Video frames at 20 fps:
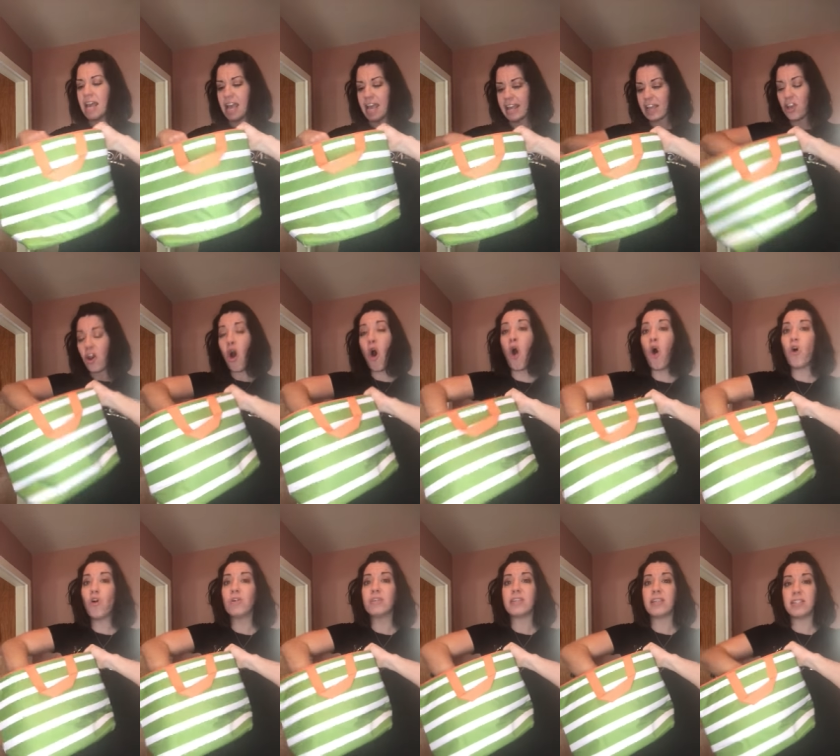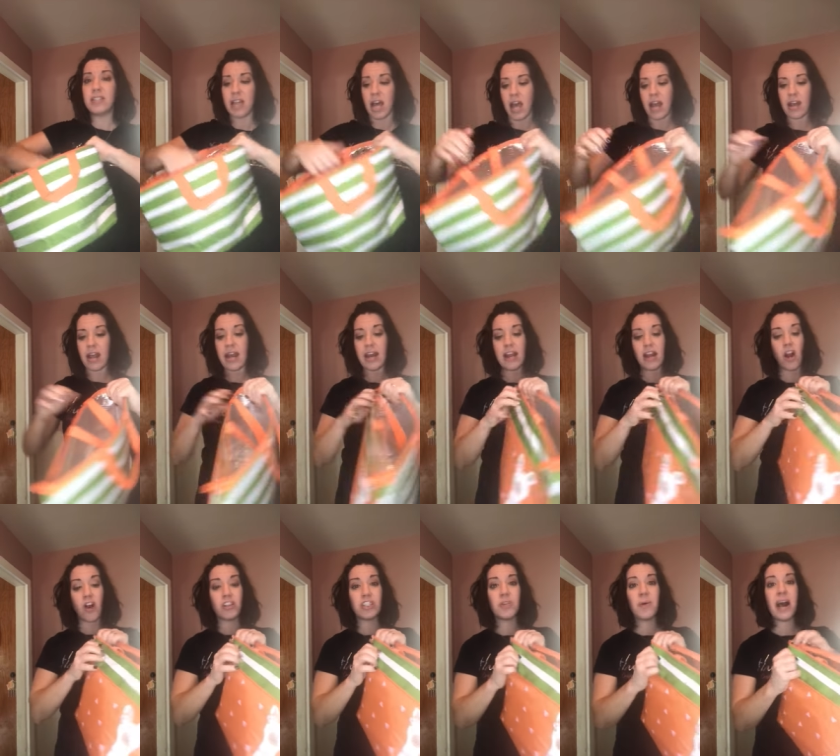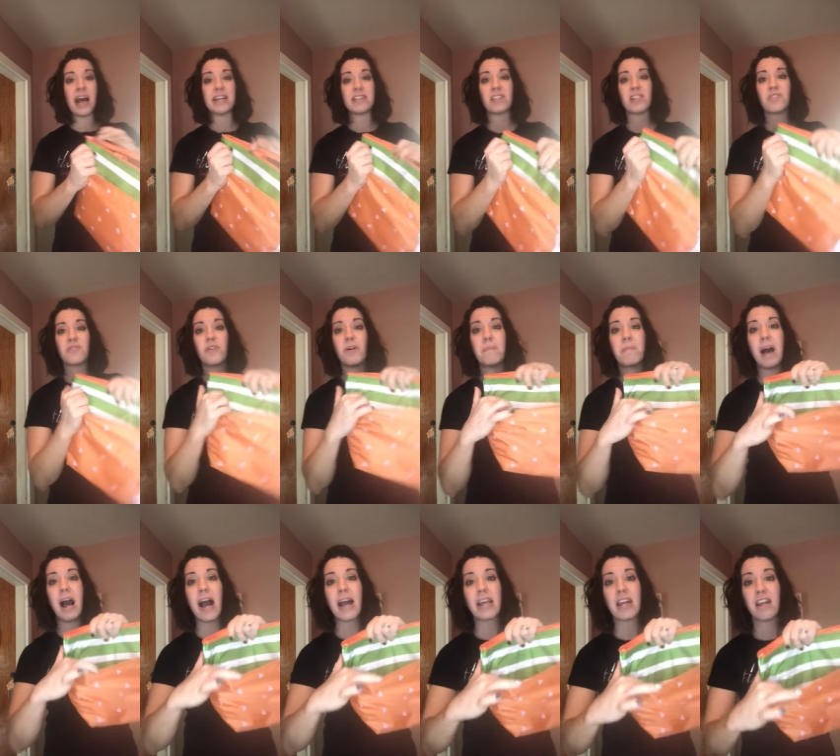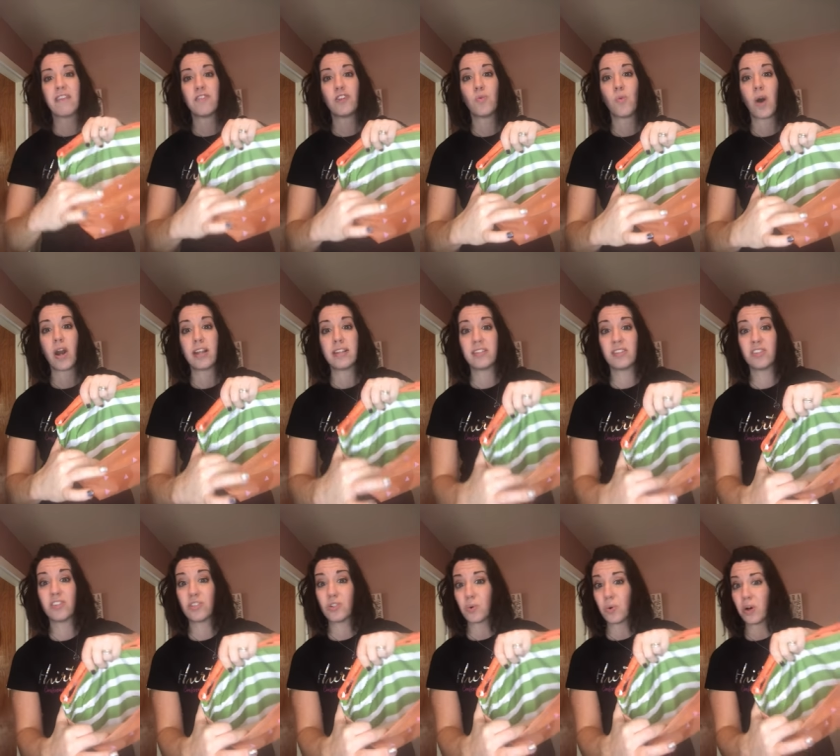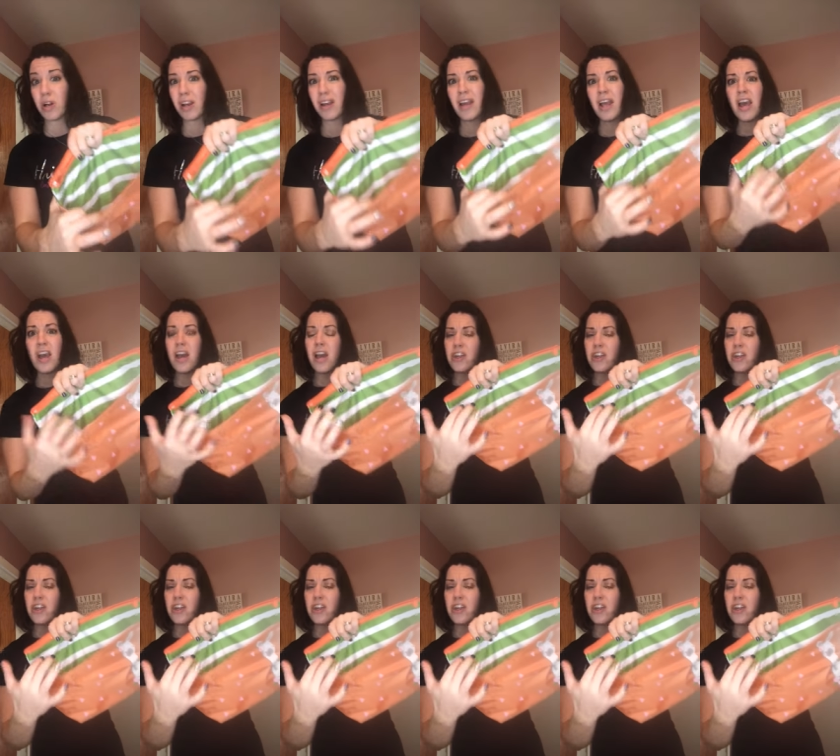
it can hold a ton and it also has this front pocket if you wanted to store